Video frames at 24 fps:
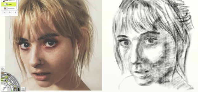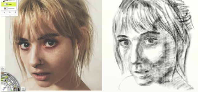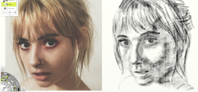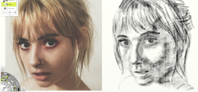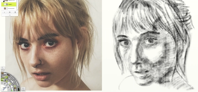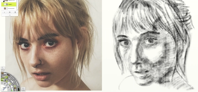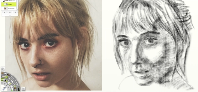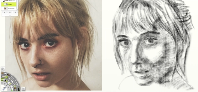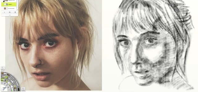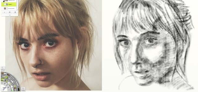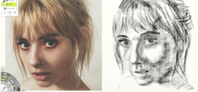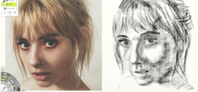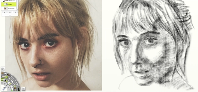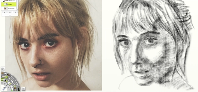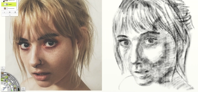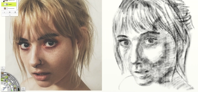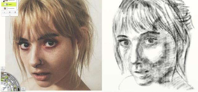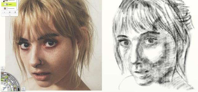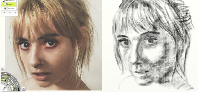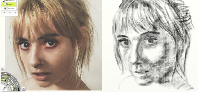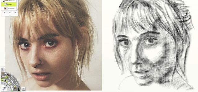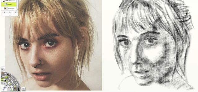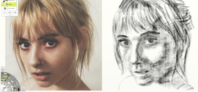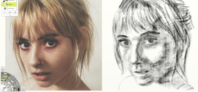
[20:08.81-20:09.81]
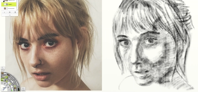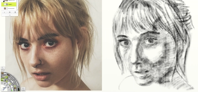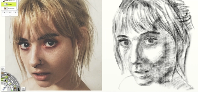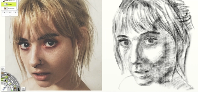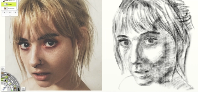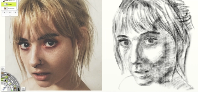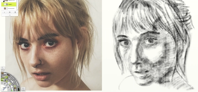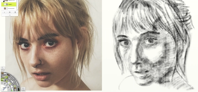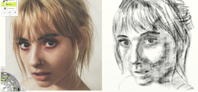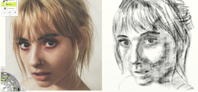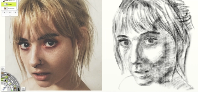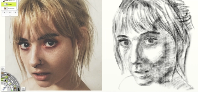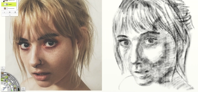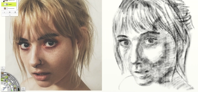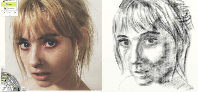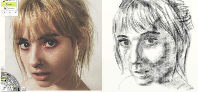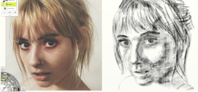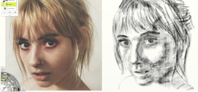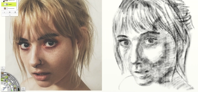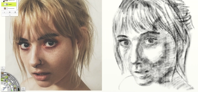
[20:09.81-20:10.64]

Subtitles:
No one is speaking in this clip.